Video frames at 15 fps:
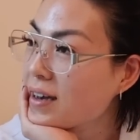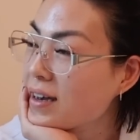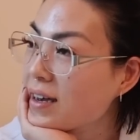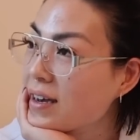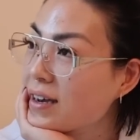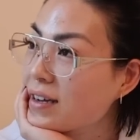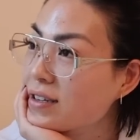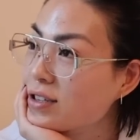
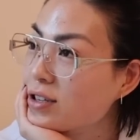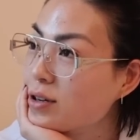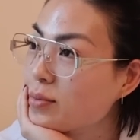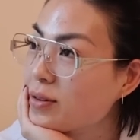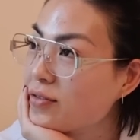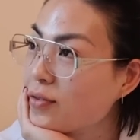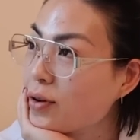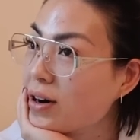
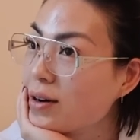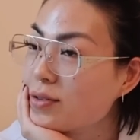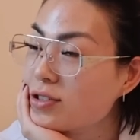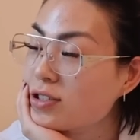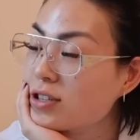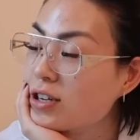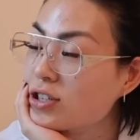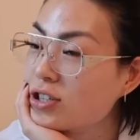And before I
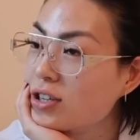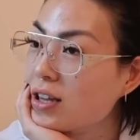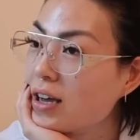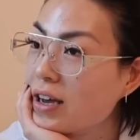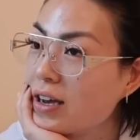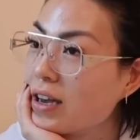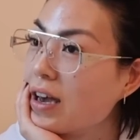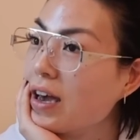was such
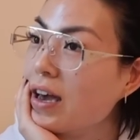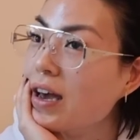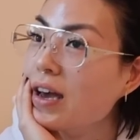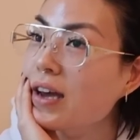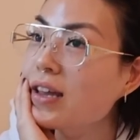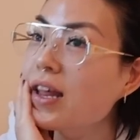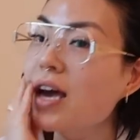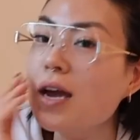like
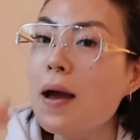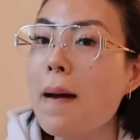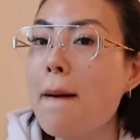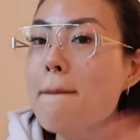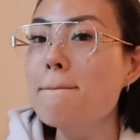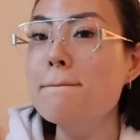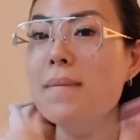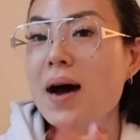a
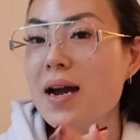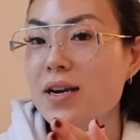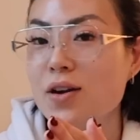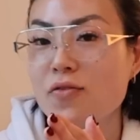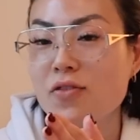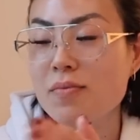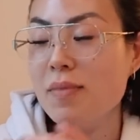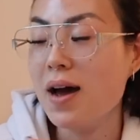mind
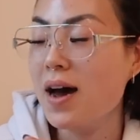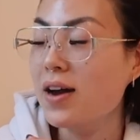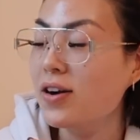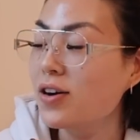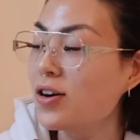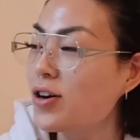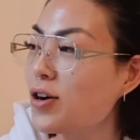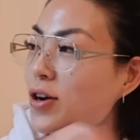over
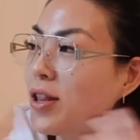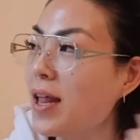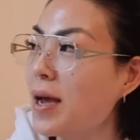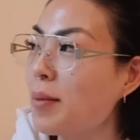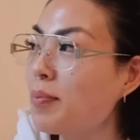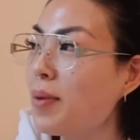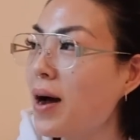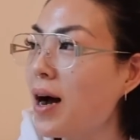matter,
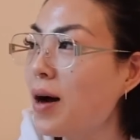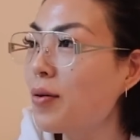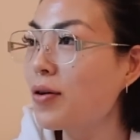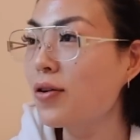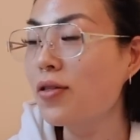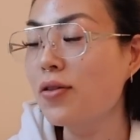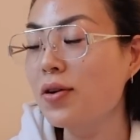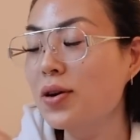like
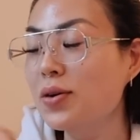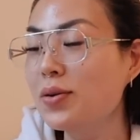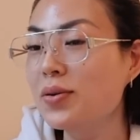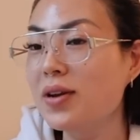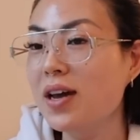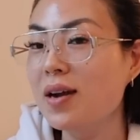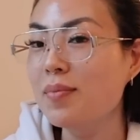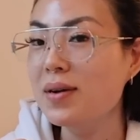power
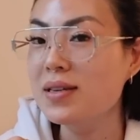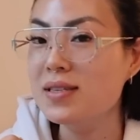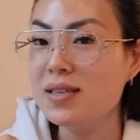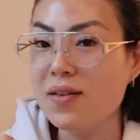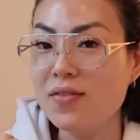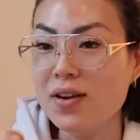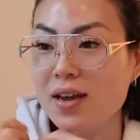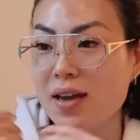through, get up at
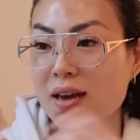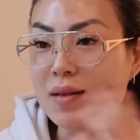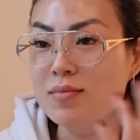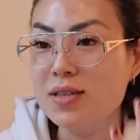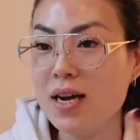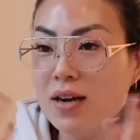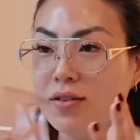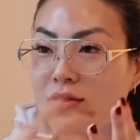7
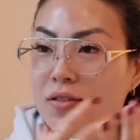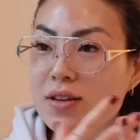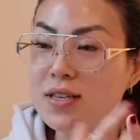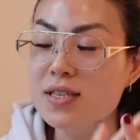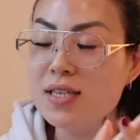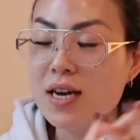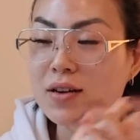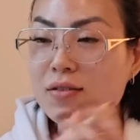a.m, tackle
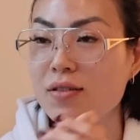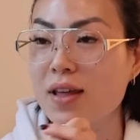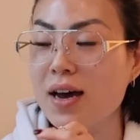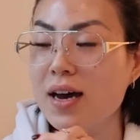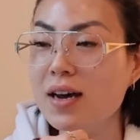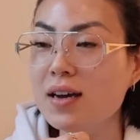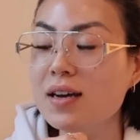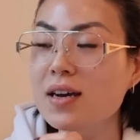this, tackle
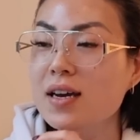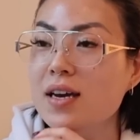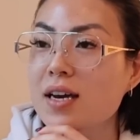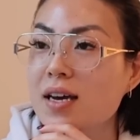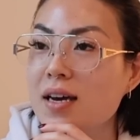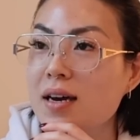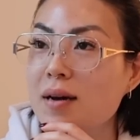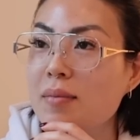that.
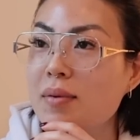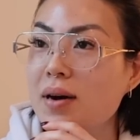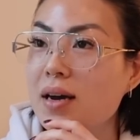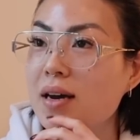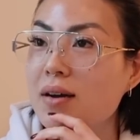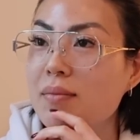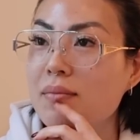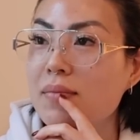
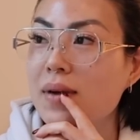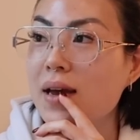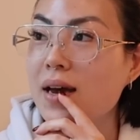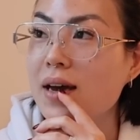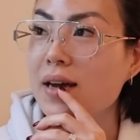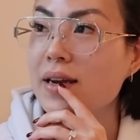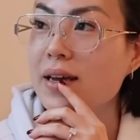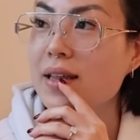But
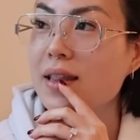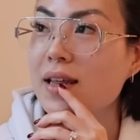man,